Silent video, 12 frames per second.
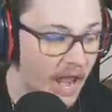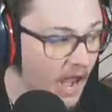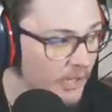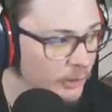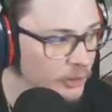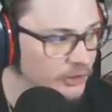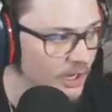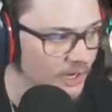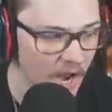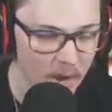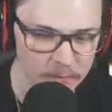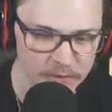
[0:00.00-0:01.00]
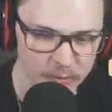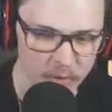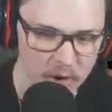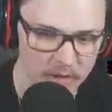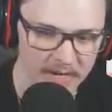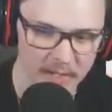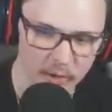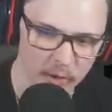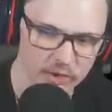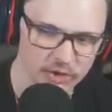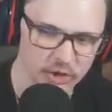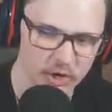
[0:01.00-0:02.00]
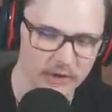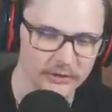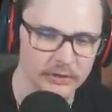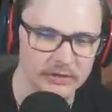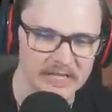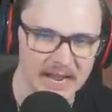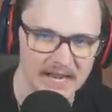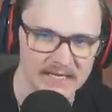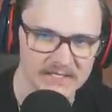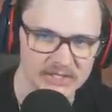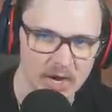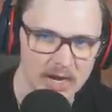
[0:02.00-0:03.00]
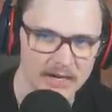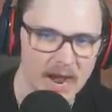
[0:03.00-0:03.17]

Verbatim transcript: It looks like I was wrong. And Kershaw, your day is done.